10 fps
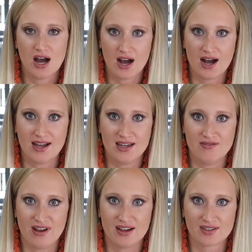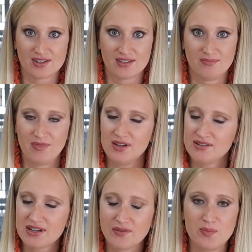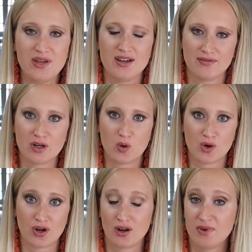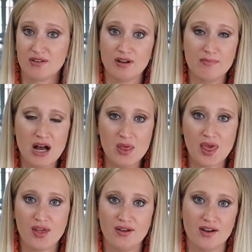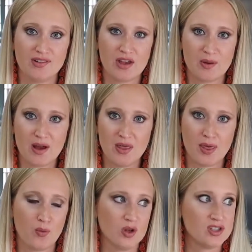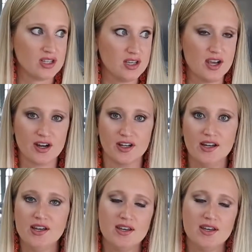I invest. It doesn't have to be every quarter. It could be every month, every other month, once a year.